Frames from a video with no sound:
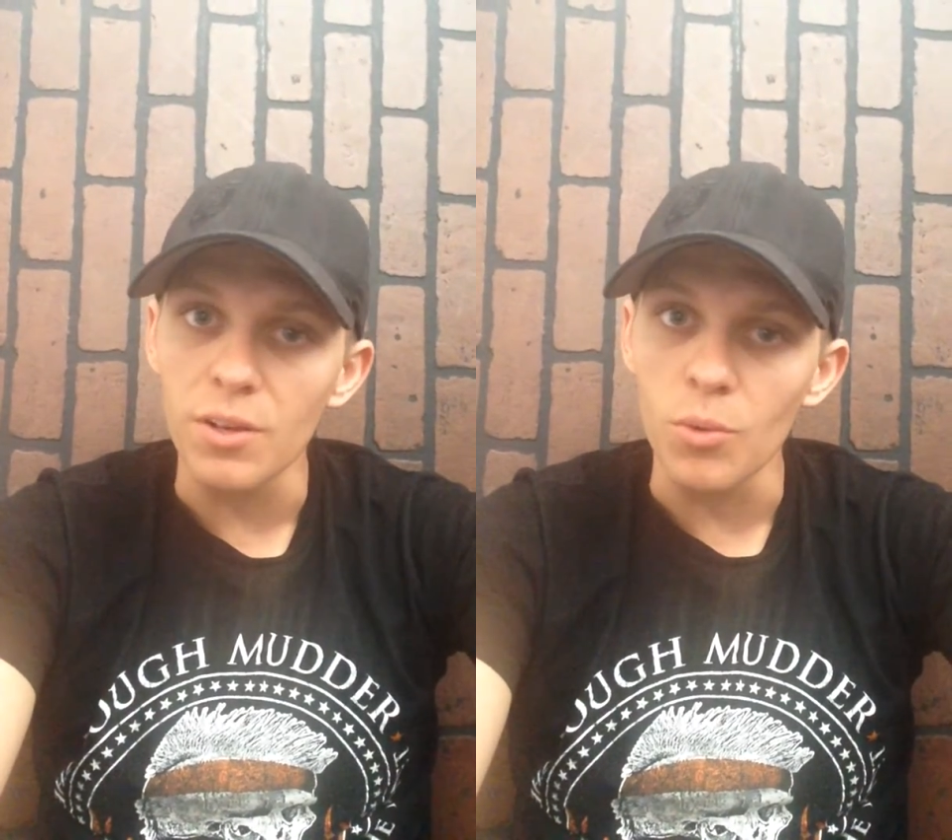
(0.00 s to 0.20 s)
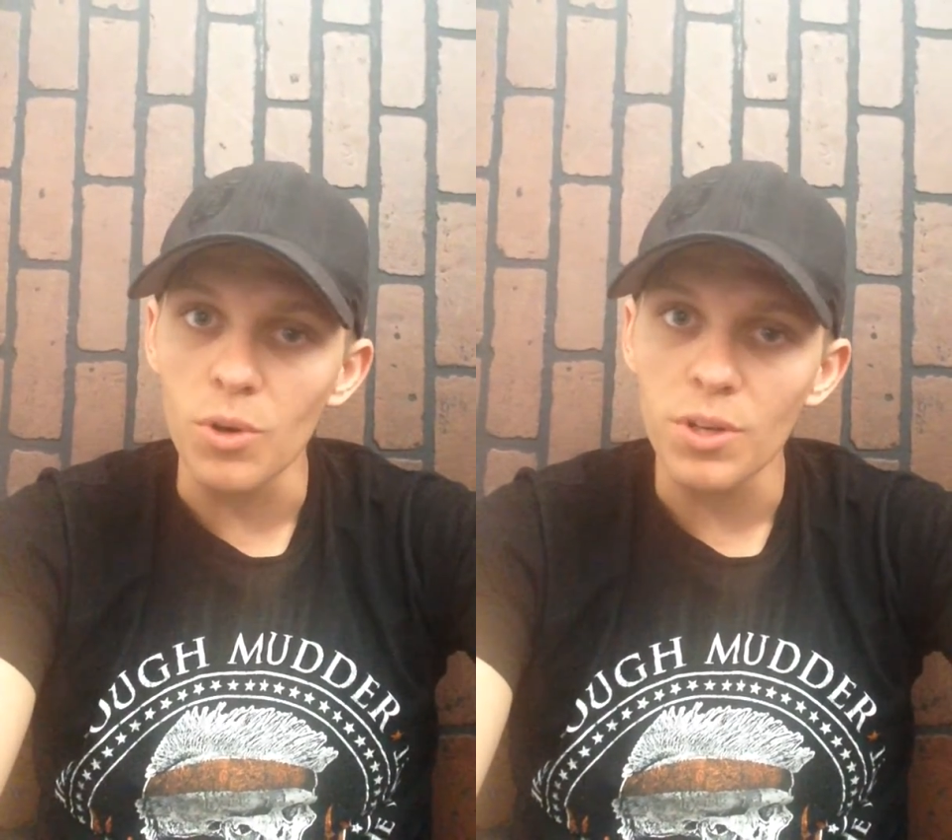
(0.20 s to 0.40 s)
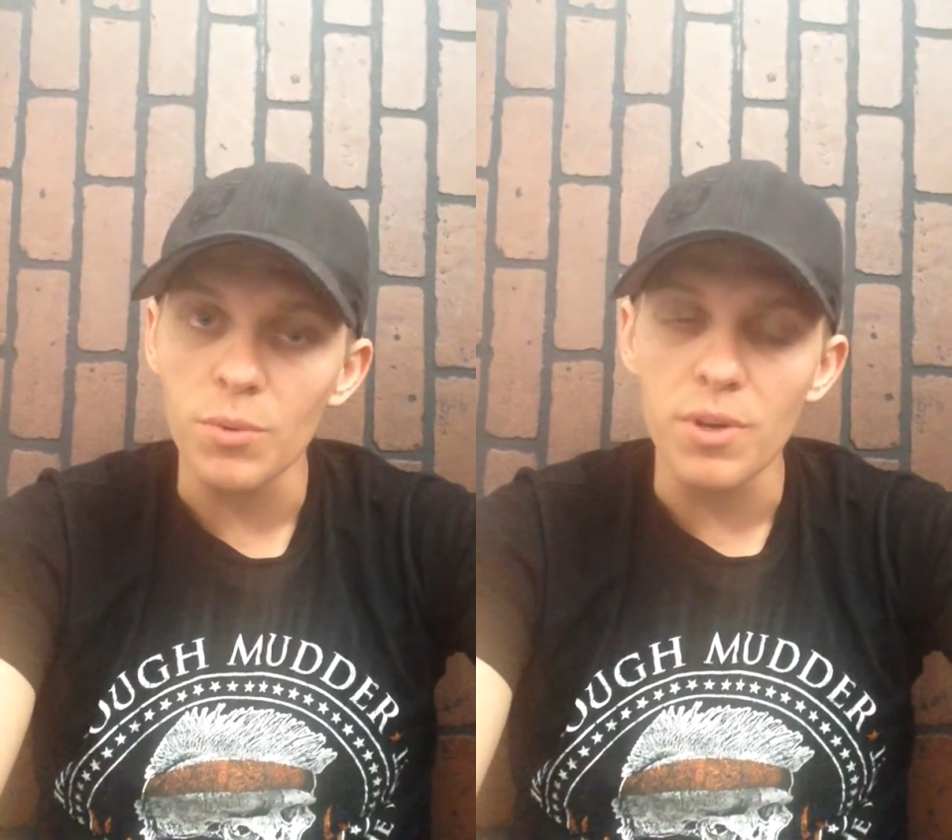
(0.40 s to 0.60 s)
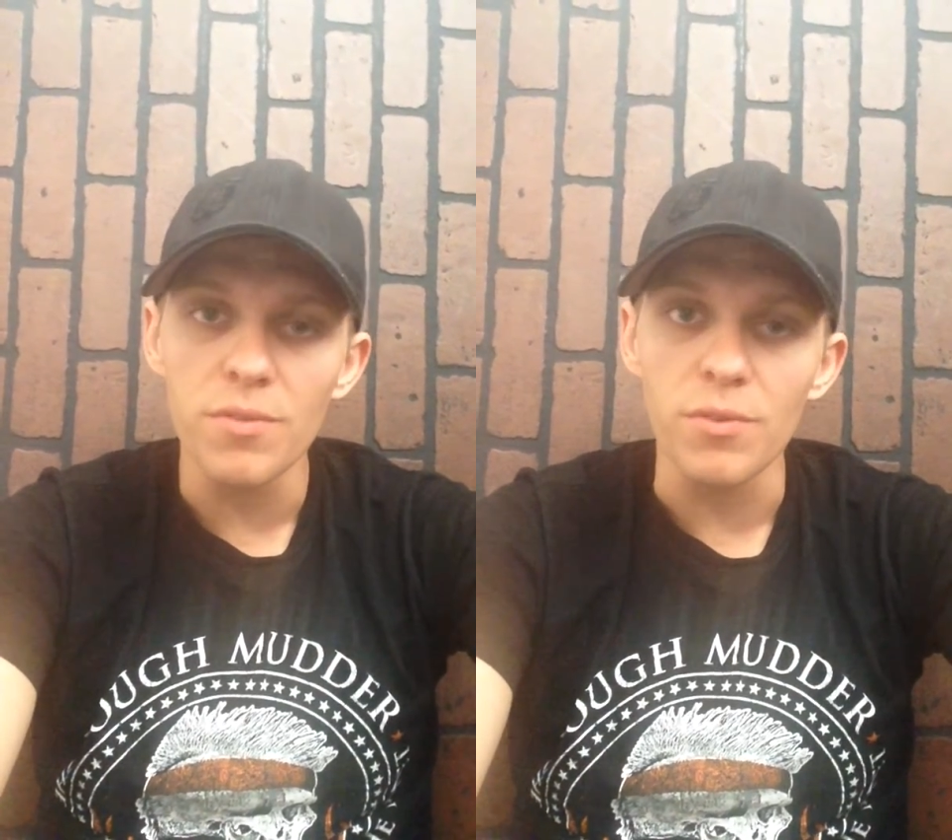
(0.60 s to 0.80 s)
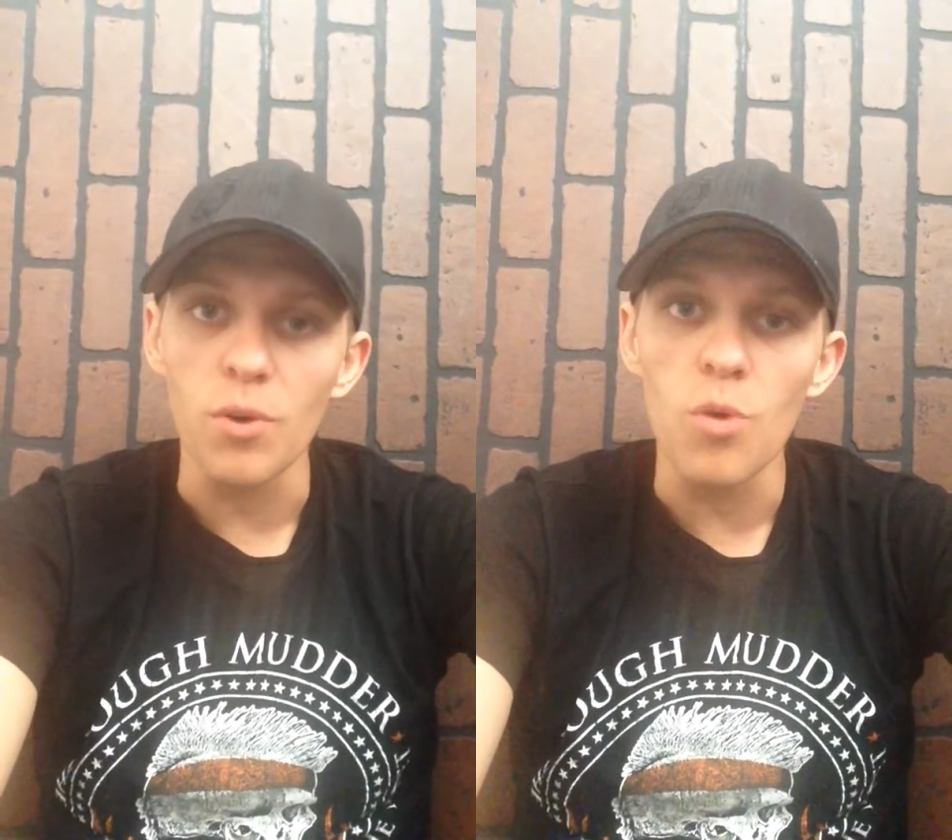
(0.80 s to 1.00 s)
and working
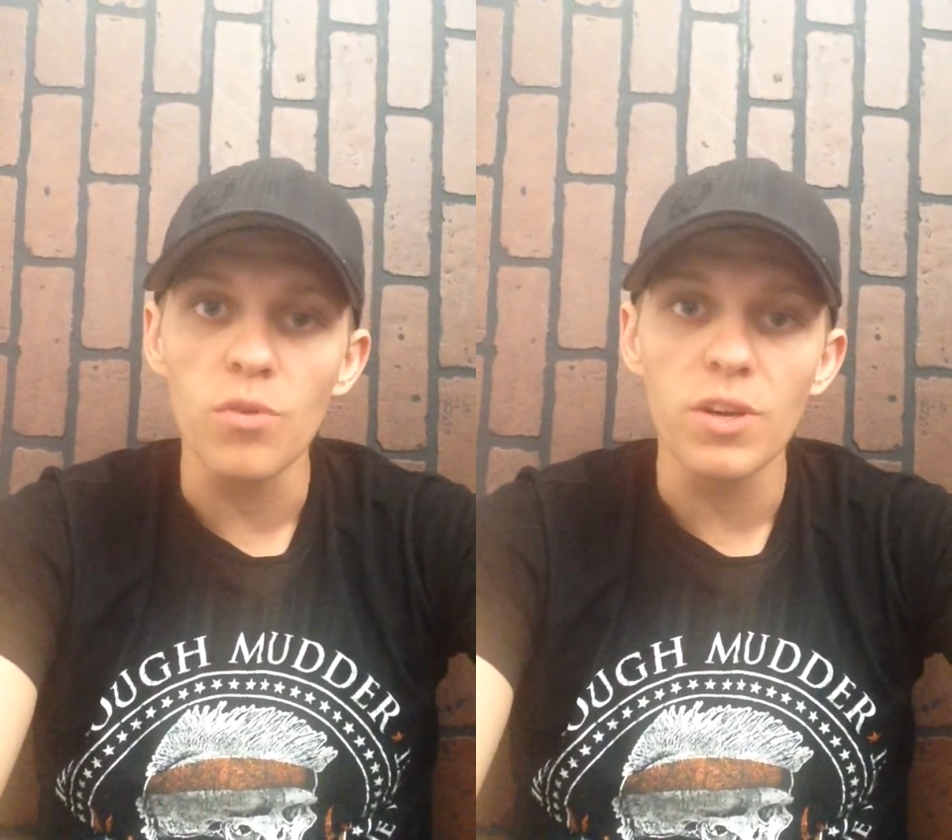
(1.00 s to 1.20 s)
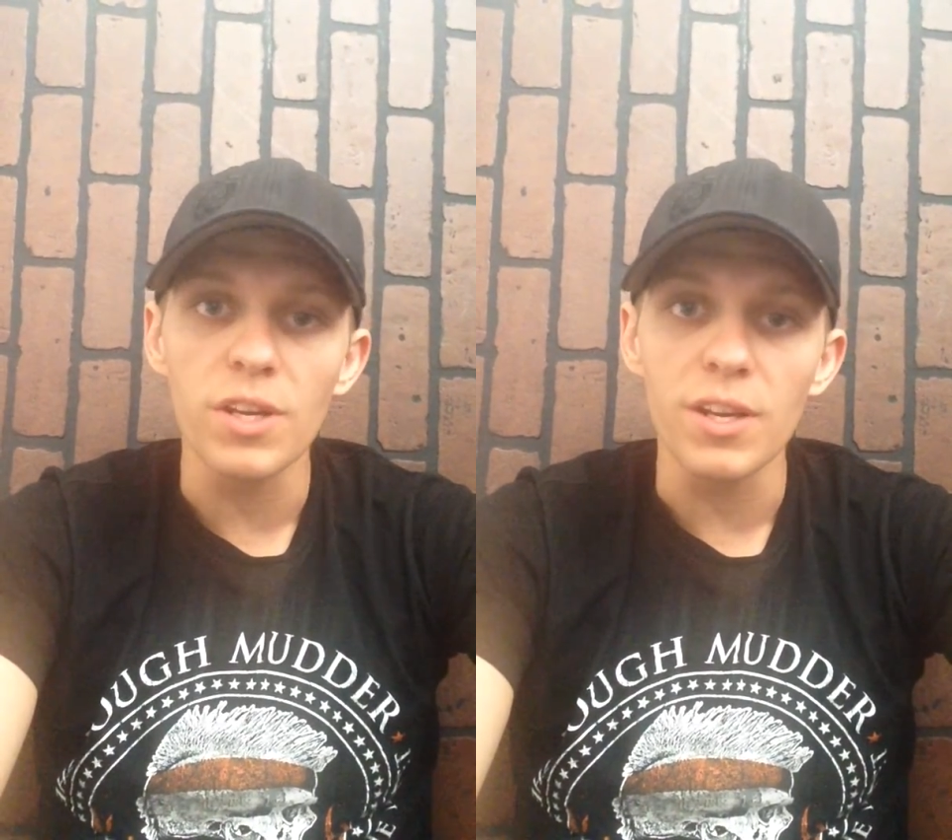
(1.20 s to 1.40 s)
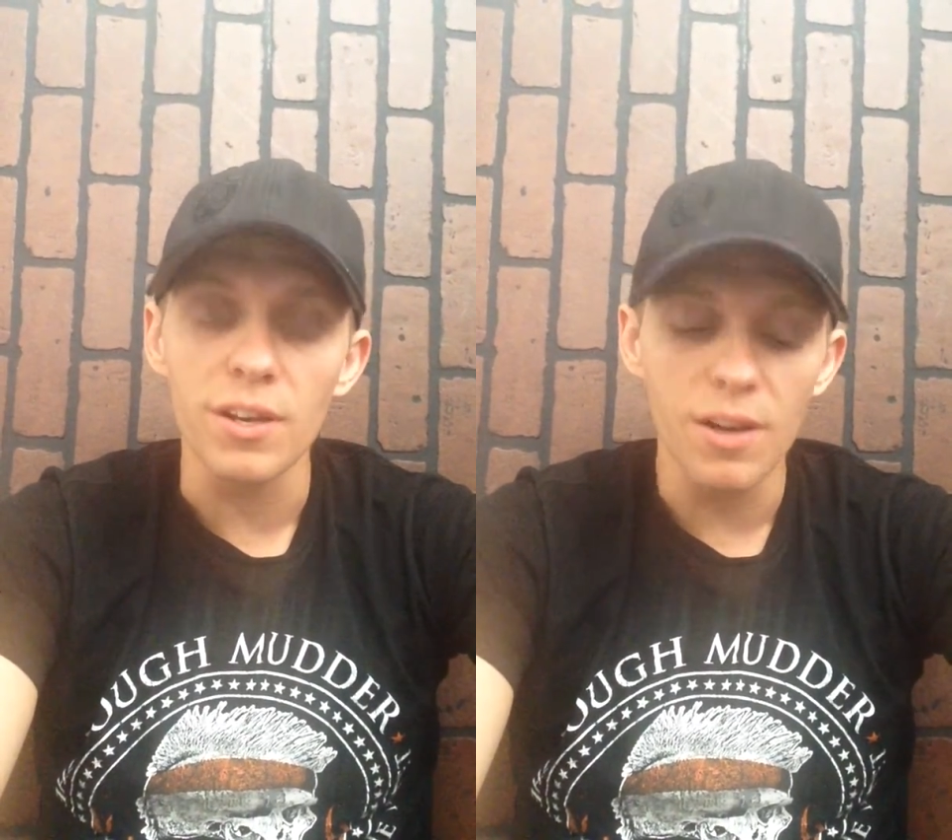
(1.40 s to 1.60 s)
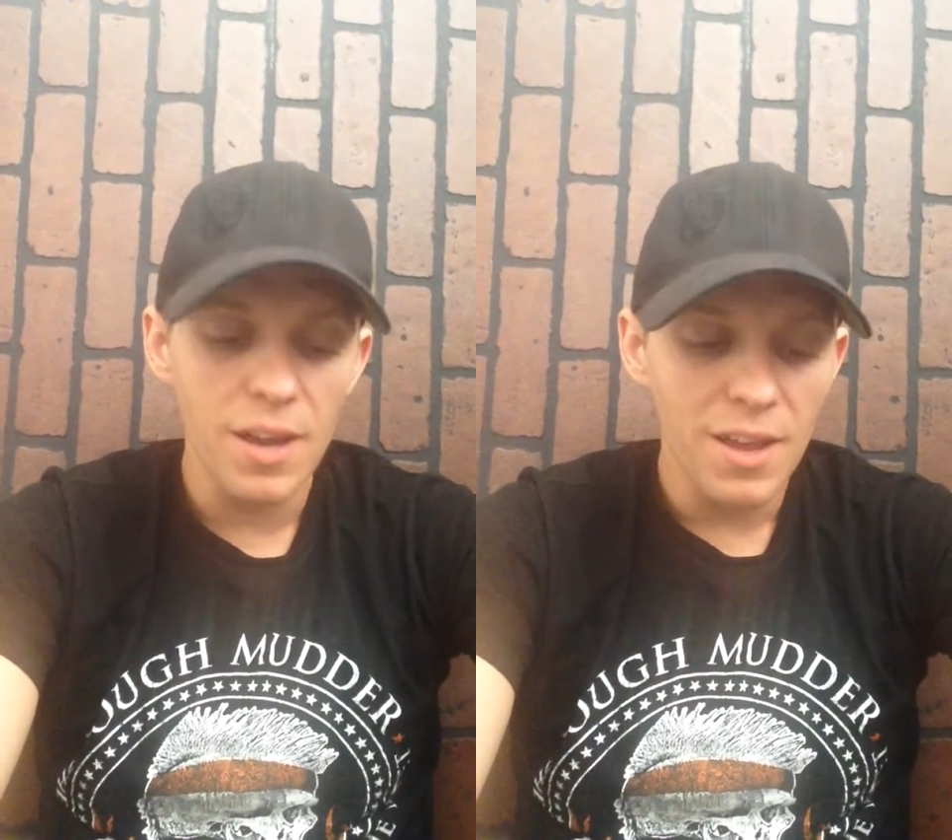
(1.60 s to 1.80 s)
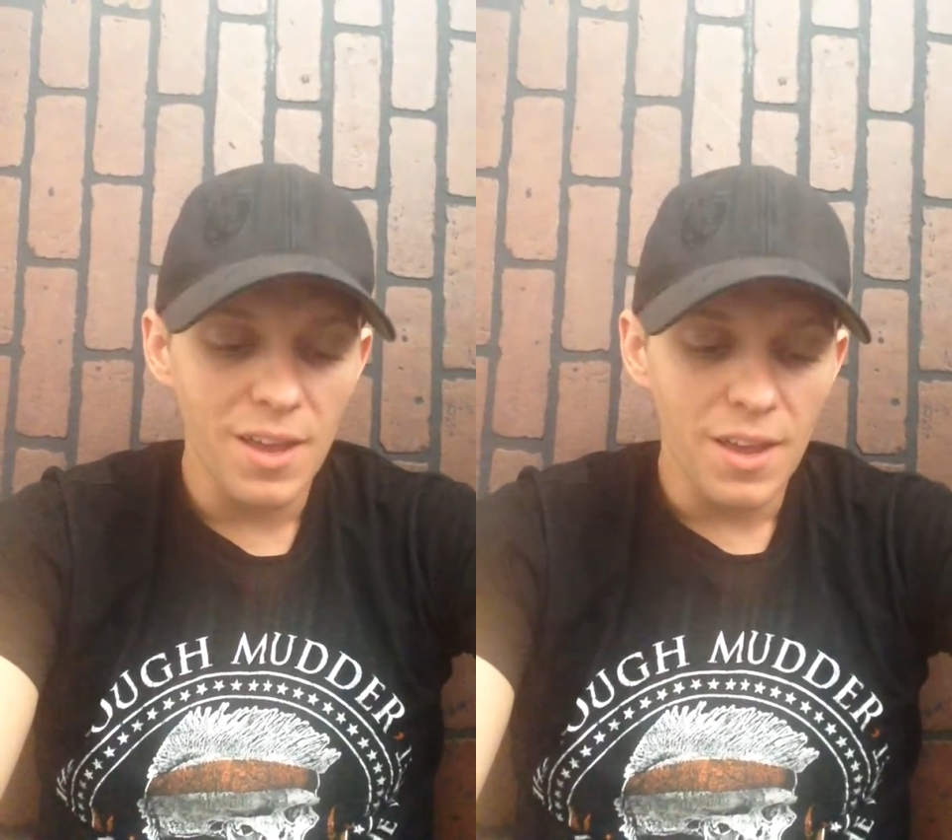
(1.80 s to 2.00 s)
with for over a year